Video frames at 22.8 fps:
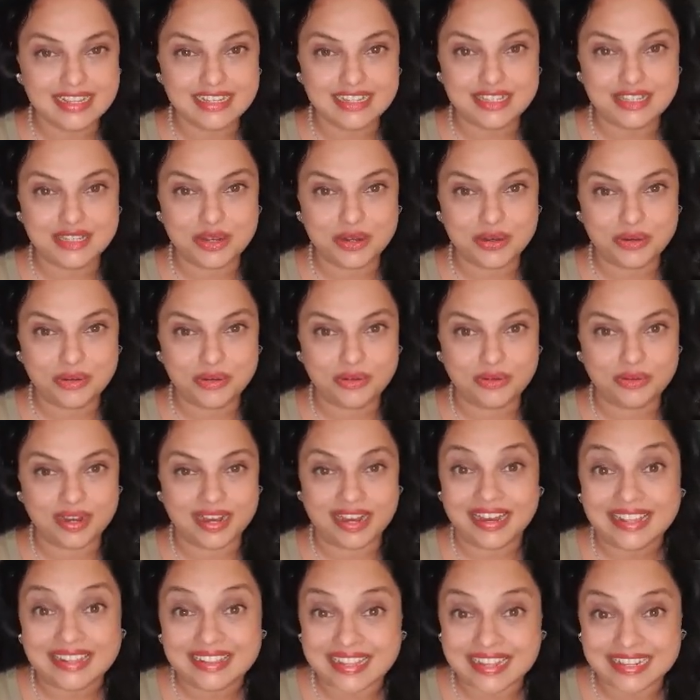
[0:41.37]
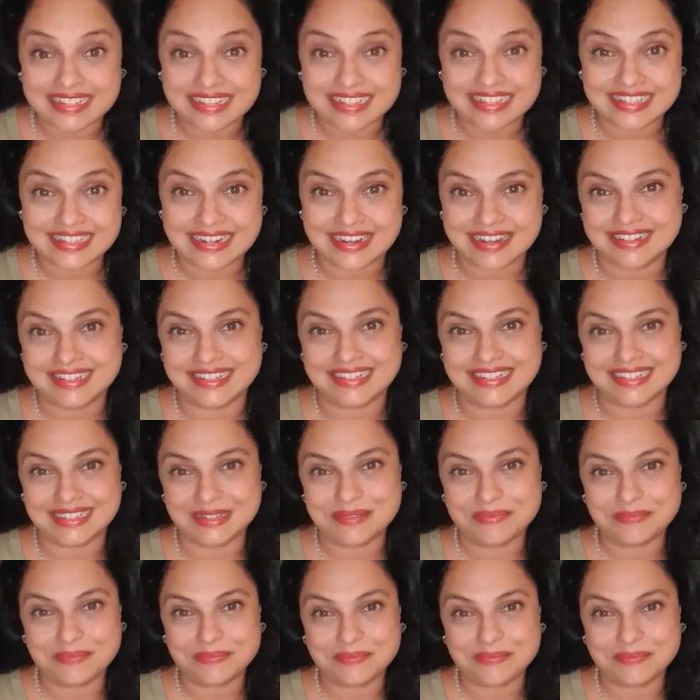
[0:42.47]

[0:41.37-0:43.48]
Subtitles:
So let's get started.